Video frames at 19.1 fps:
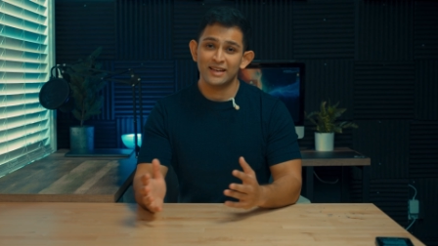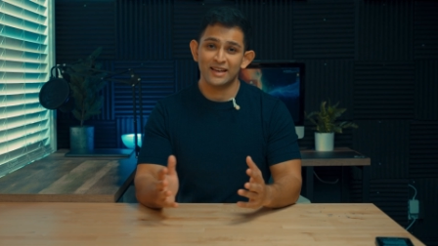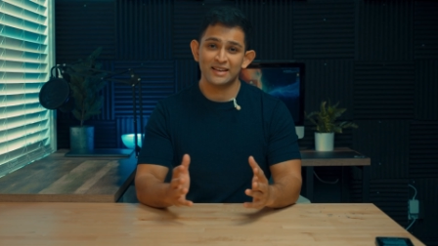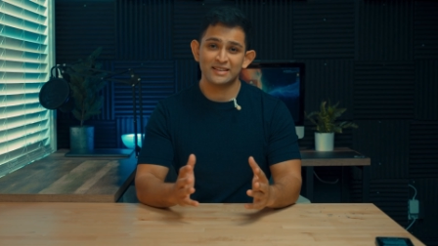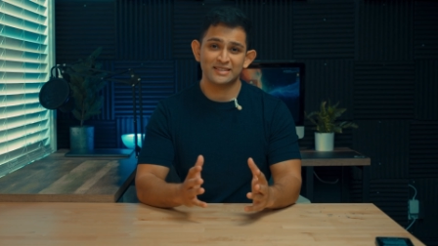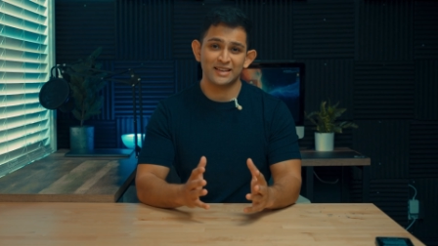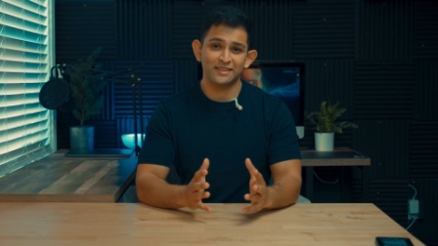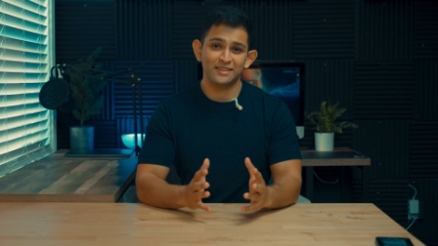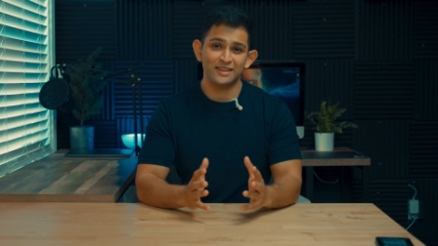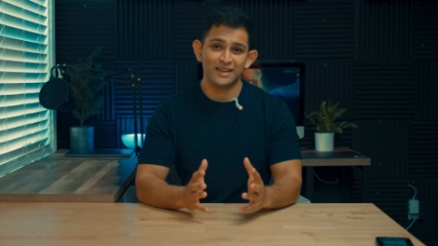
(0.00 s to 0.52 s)

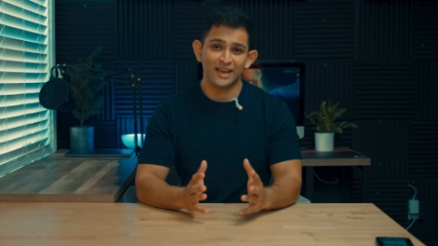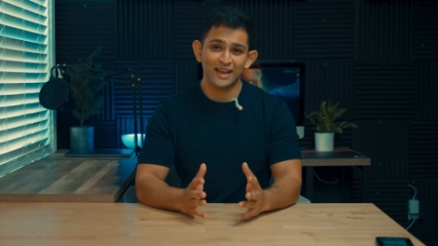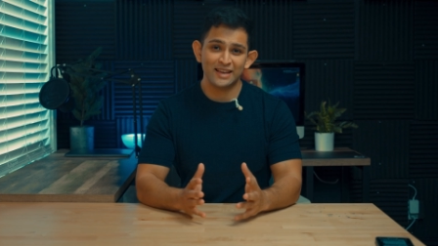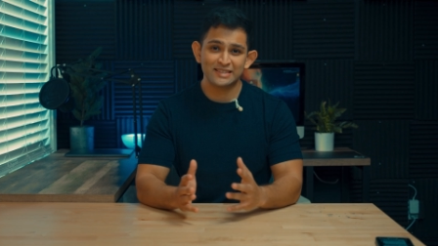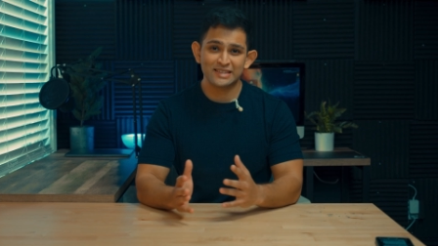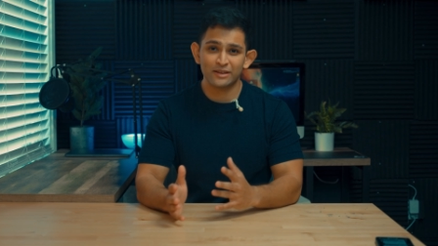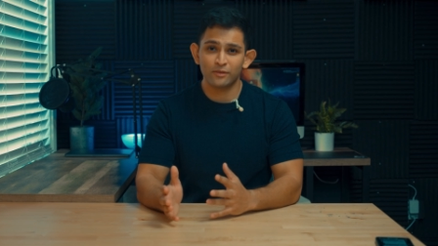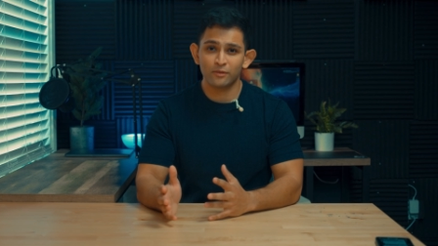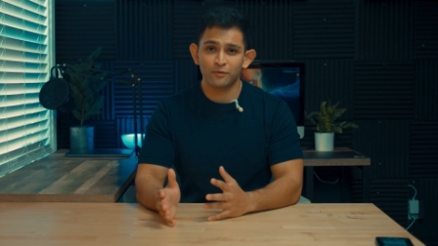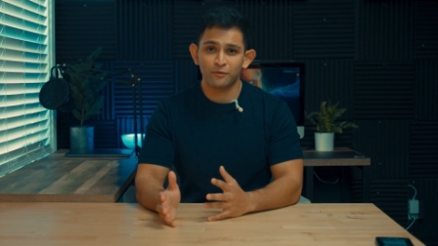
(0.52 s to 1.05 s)
is that the
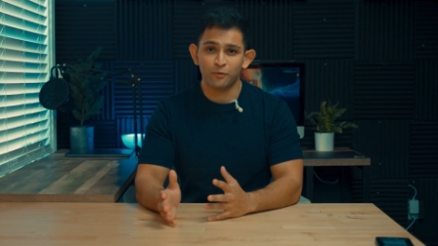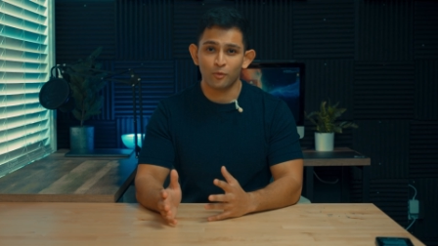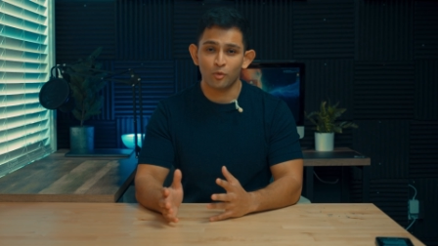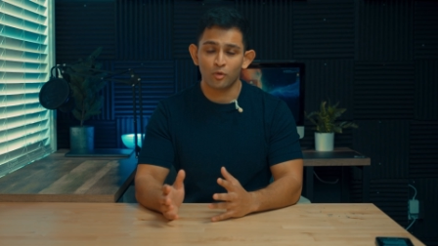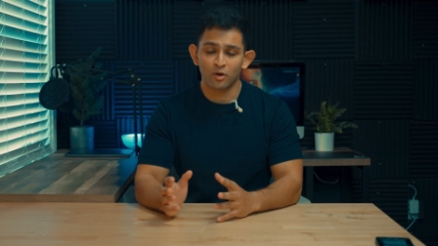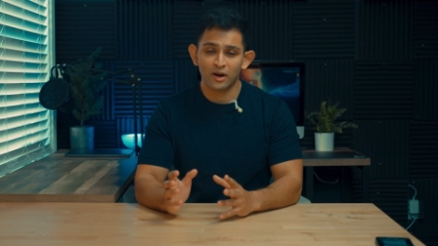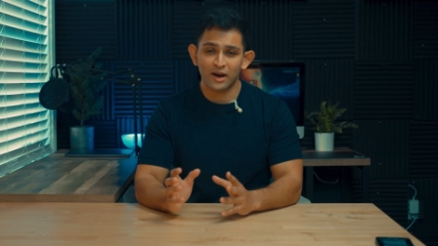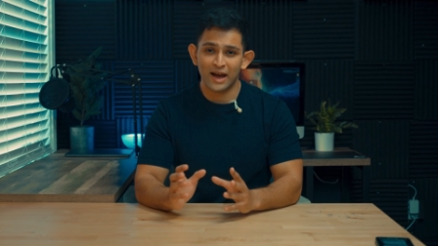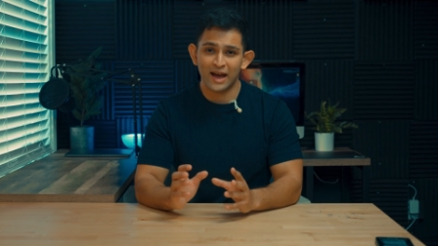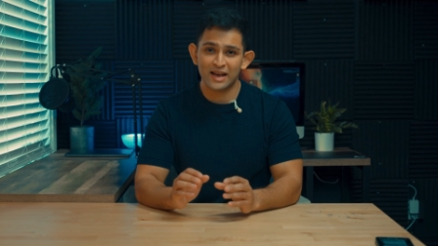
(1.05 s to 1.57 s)
A7
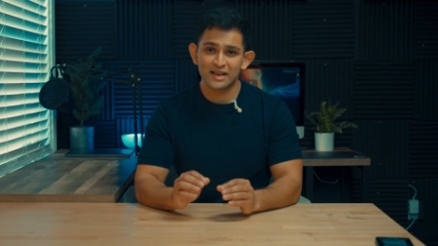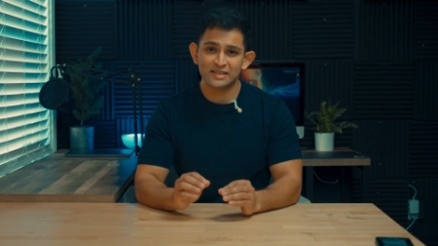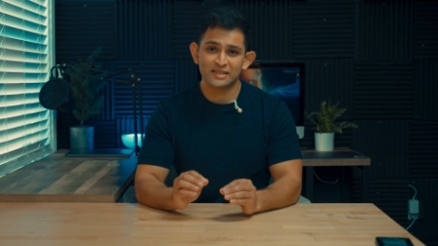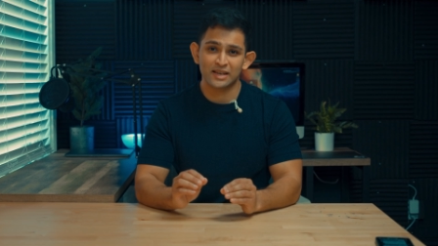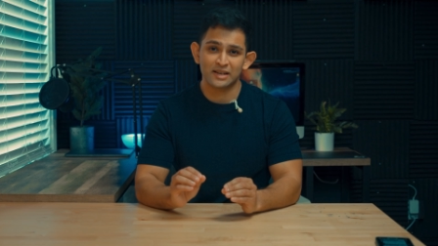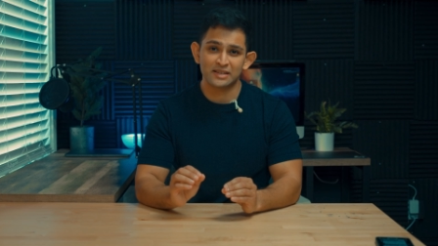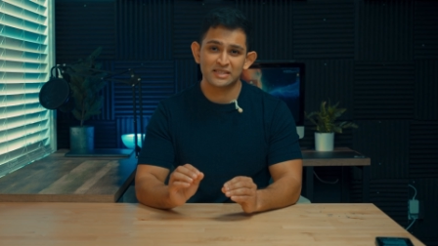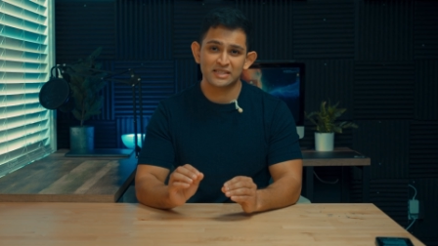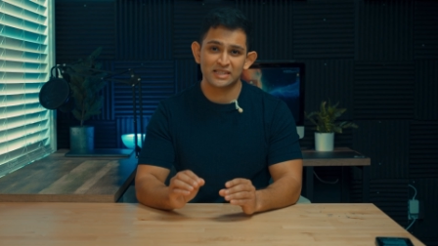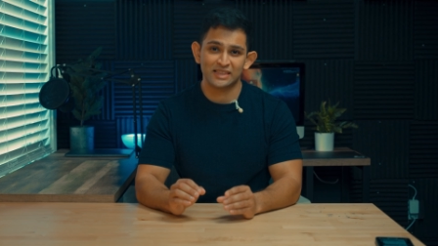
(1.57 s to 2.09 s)
IV has
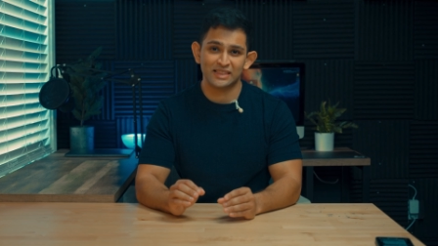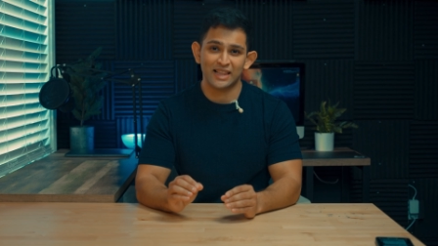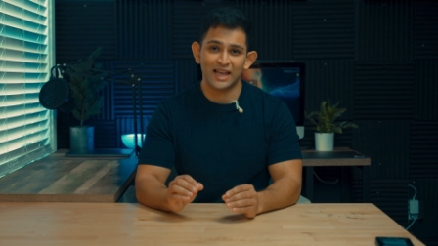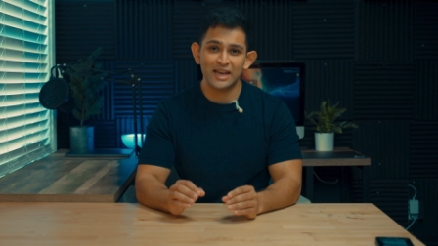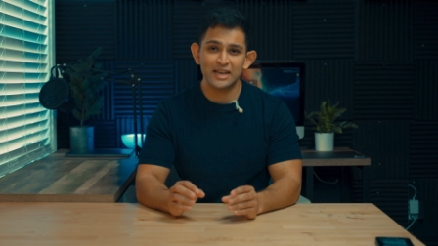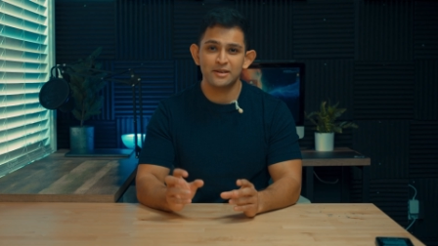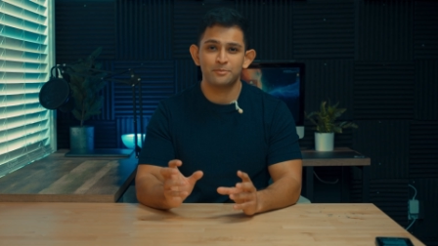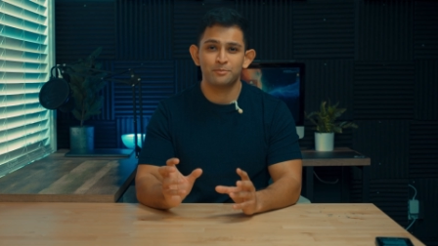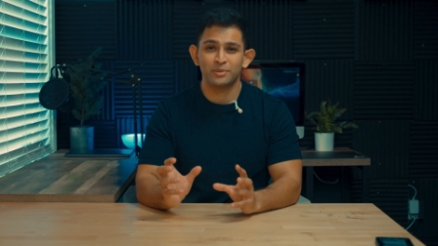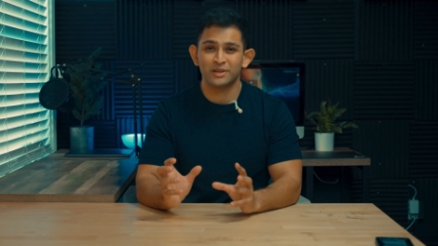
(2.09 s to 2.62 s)
a
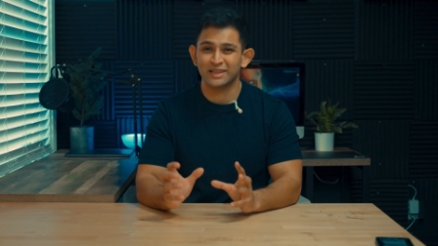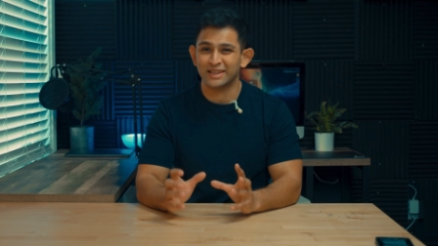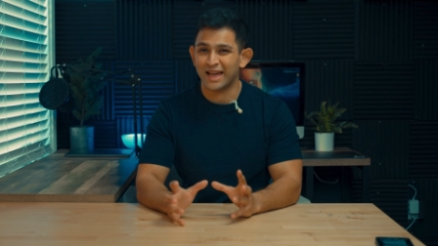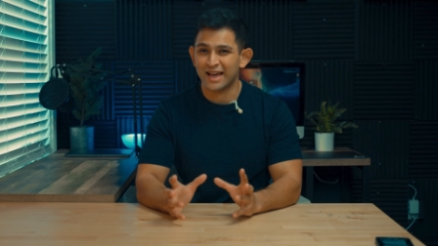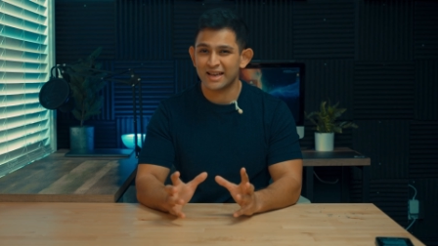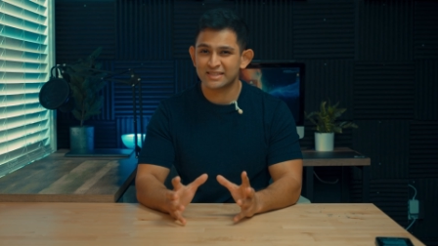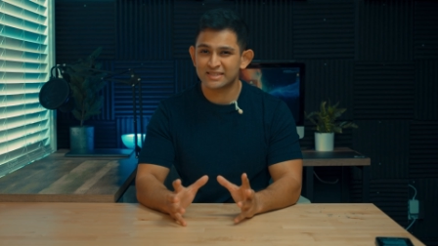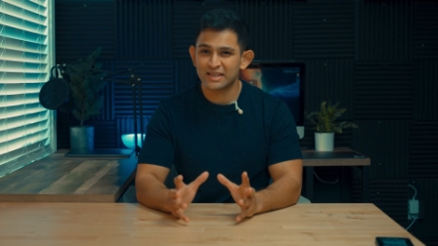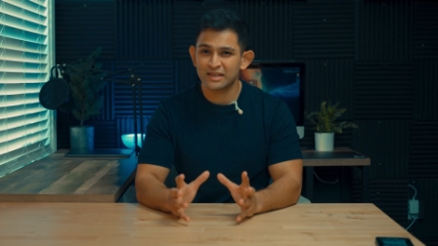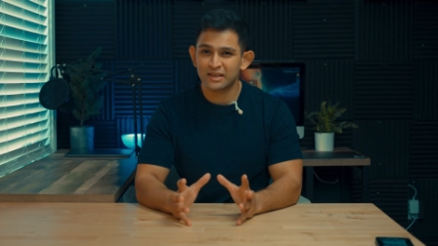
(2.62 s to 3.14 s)
slight
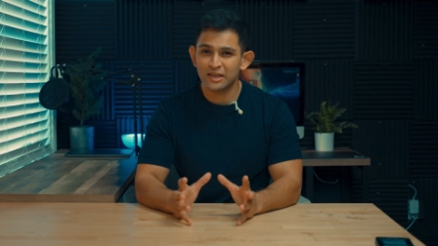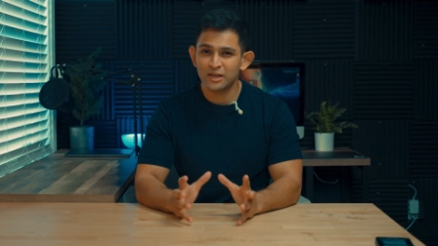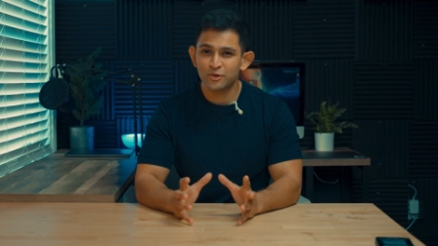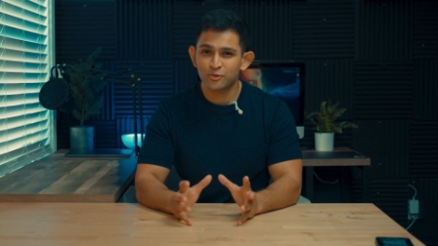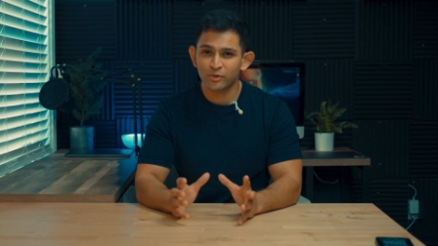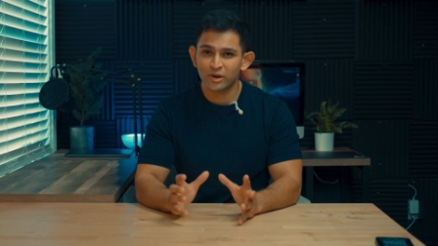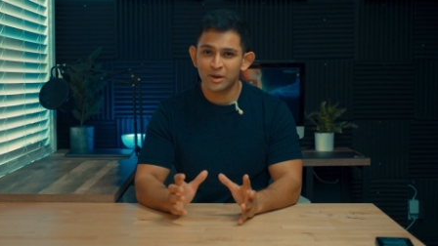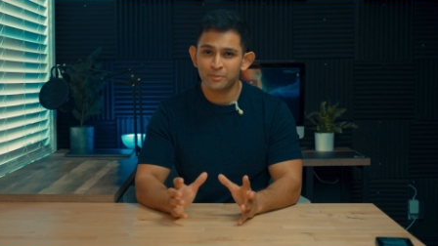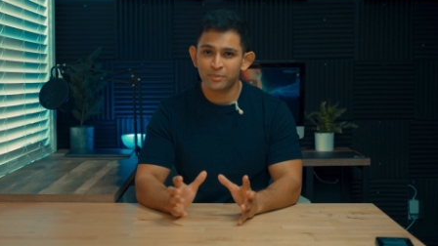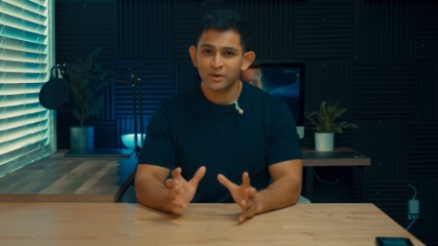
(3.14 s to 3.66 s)
plasticky
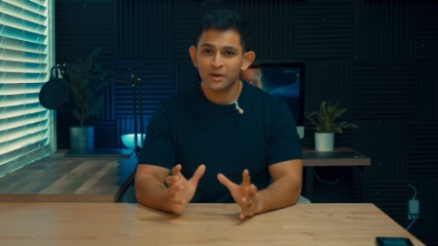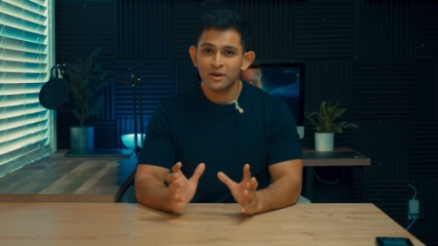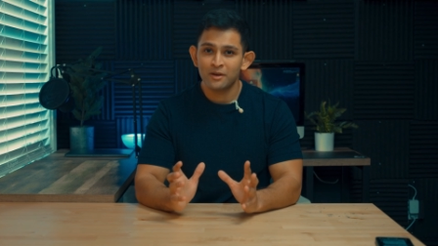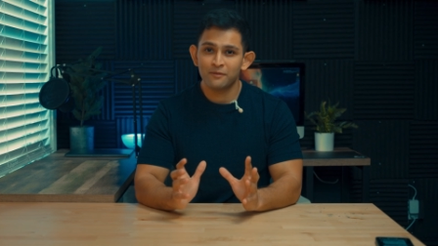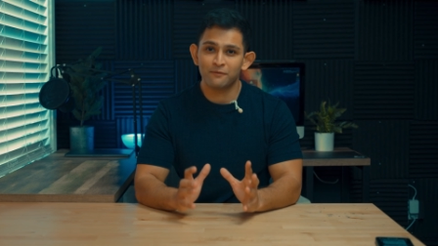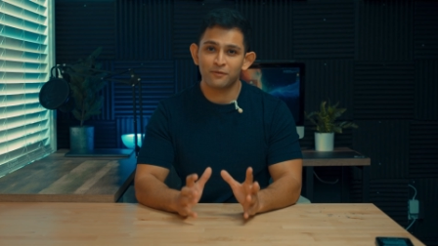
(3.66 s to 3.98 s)
grip